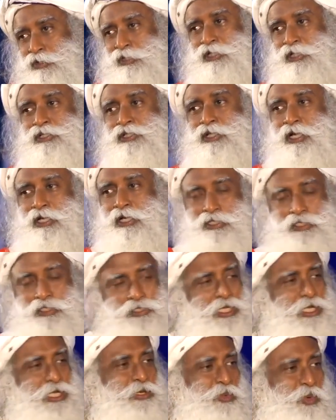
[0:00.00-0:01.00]
he doesn't
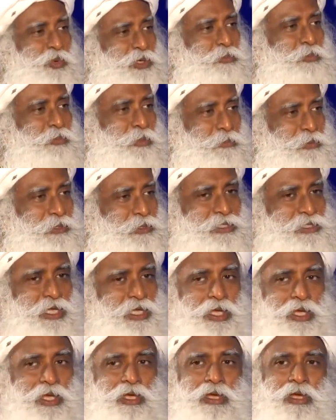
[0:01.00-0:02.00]
understand what people
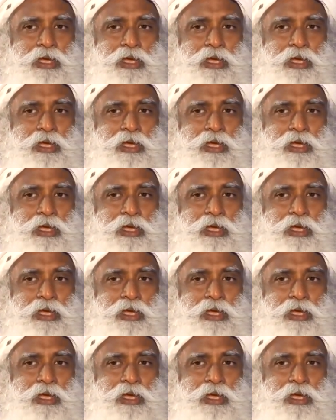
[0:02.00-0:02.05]
say.